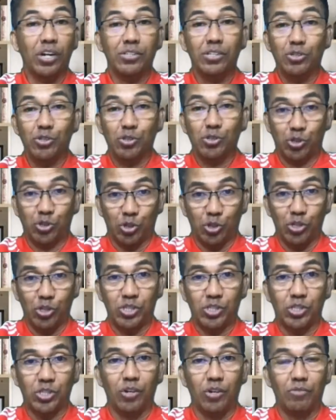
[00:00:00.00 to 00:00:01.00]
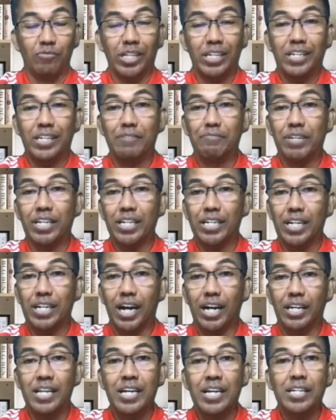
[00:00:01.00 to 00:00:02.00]
church of the living
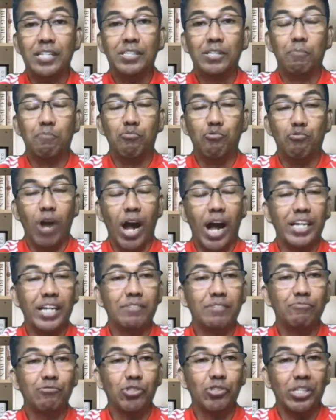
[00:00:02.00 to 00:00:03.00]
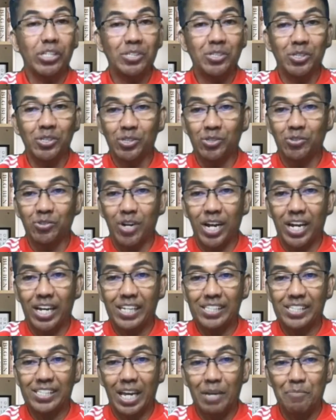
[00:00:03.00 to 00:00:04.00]
God, the bride of Jesus
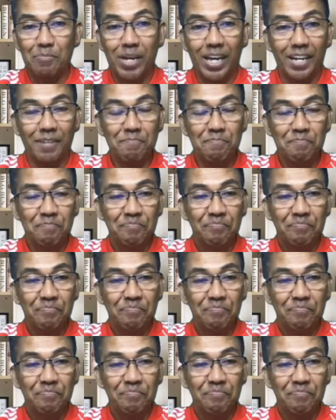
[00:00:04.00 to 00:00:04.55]
Christ. Amen.